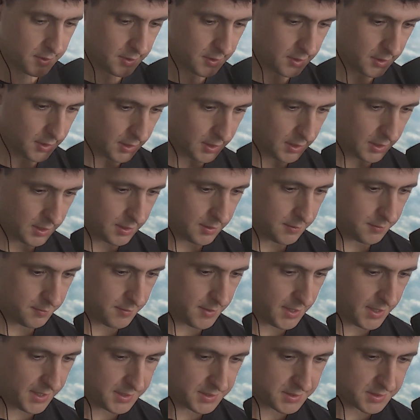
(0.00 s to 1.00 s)
Uh,
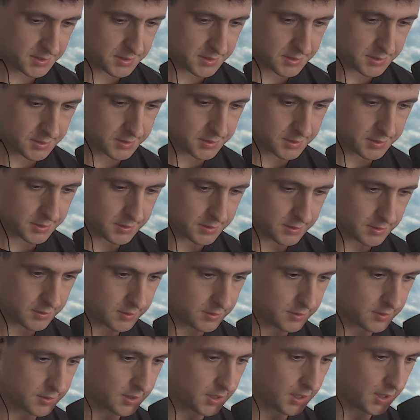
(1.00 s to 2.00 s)
meds,
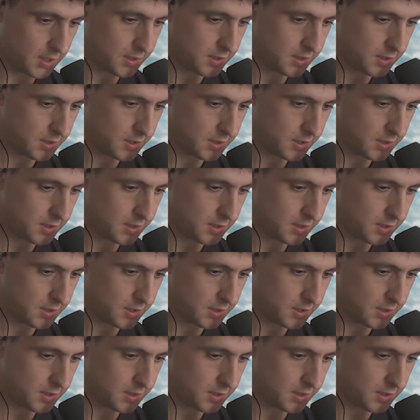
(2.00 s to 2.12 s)
just getting